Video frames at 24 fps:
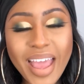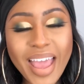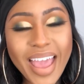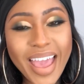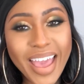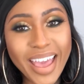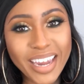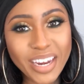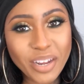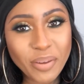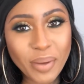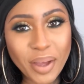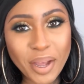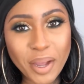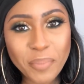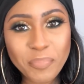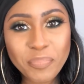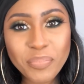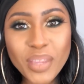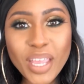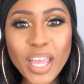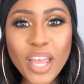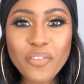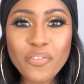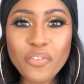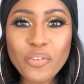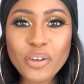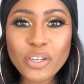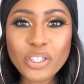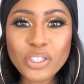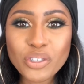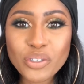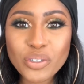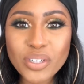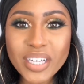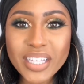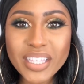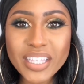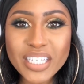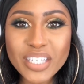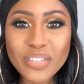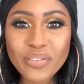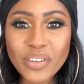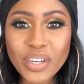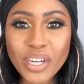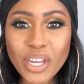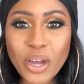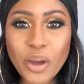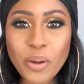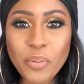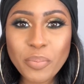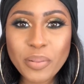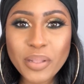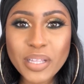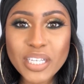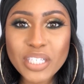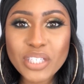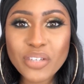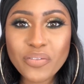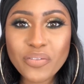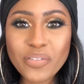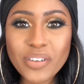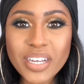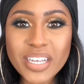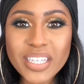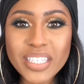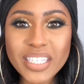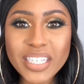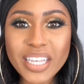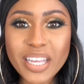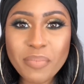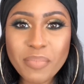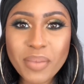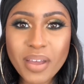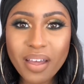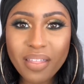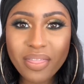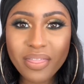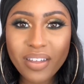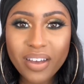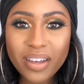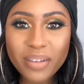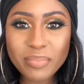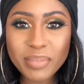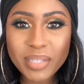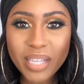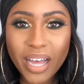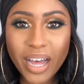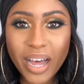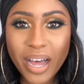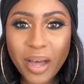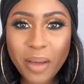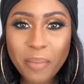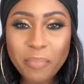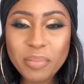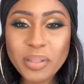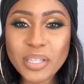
Anyway, if you enjoyed this video, please don't forget to give me a thumbs up.